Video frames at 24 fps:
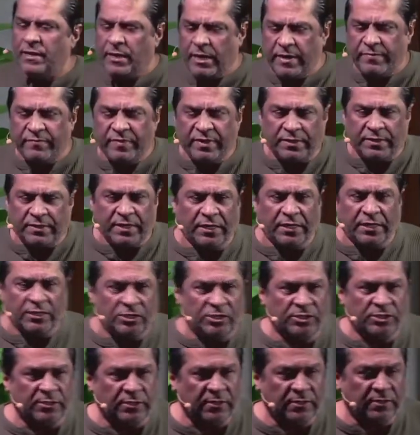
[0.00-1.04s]

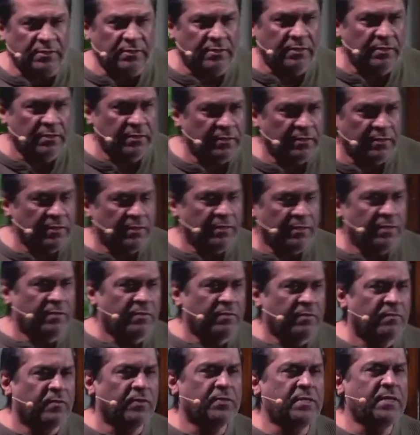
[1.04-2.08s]
invitation
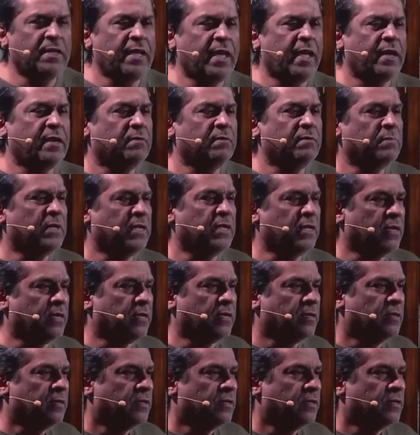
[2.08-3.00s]
for the enemy